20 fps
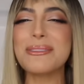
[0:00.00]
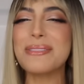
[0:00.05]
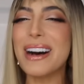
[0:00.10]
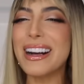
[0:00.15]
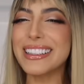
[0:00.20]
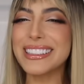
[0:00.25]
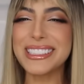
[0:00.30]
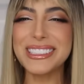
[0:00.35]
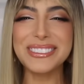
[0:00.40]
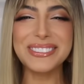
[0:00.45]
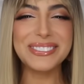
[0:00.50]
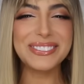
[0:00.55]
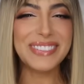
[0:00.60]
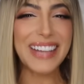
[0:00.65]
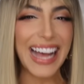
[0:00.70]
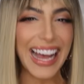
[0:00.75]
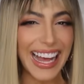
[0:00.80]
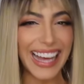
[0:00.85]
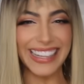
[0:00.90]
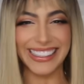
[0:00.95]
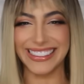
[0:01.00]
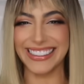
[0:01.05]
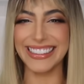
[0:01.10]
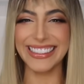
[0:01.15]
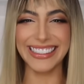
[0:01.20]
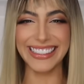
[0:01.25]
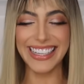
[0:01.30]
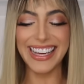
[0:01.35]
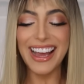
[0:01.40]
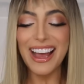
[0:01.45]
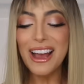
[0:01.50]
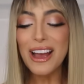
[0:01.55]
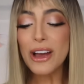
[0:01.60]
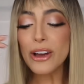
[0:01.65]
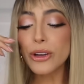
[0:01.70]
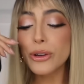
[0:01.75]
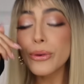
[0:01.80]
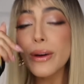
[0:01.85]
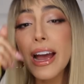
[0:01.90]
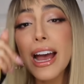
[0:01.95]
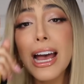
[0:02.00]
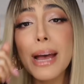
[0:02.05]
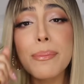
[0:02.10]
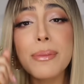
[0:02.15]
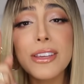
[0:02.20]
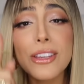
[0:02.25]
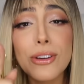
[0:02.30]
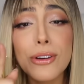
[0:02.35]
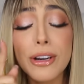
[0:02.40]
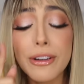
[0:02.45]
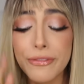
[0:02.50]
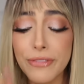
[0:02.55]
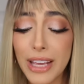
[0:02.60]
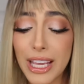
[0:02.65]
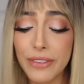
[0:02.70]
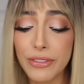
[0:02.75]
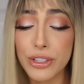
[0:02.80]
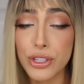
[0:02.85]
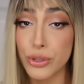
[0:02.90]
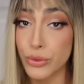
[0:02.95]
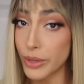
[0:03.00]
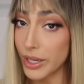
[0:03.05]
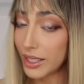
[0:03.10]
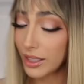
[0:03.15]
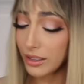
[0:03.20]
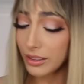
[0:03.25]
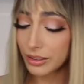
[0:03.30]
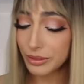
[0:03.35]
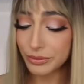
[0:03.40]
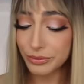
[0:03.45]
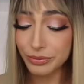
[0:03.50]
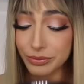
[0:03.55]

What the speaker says: welcome back. Grab your favorite drink.